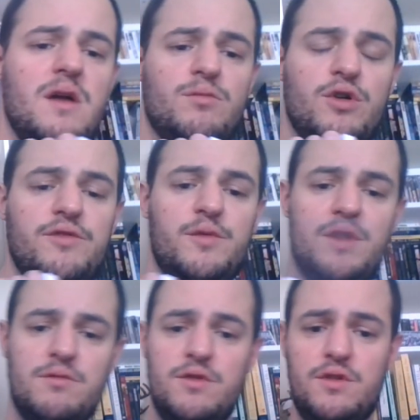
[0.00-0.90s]
prove it with
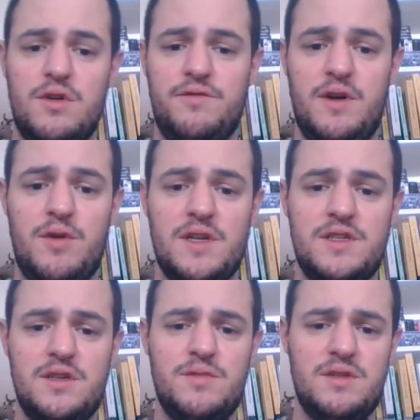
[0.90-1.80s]
a ruler if I want
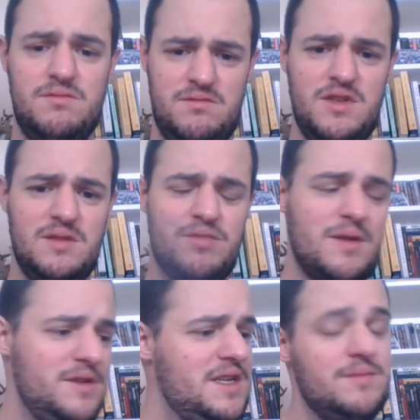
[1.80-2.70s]
to, but you can
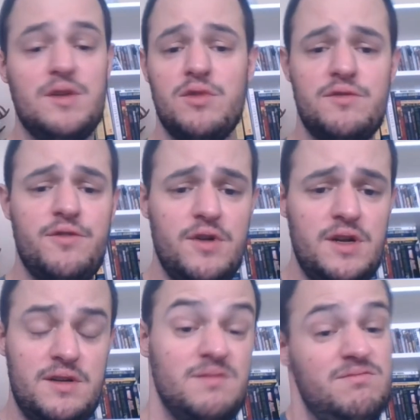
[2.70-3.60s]
probably take my word for
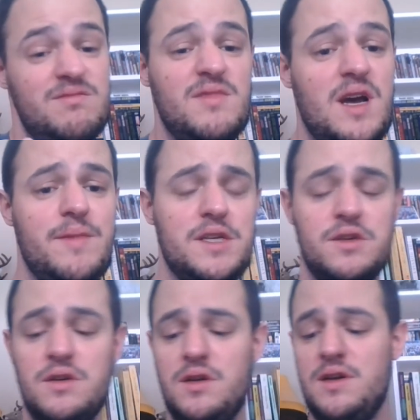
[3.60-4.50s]
it. I
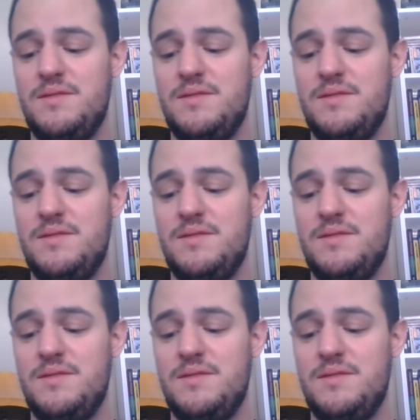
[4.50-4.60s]
measured.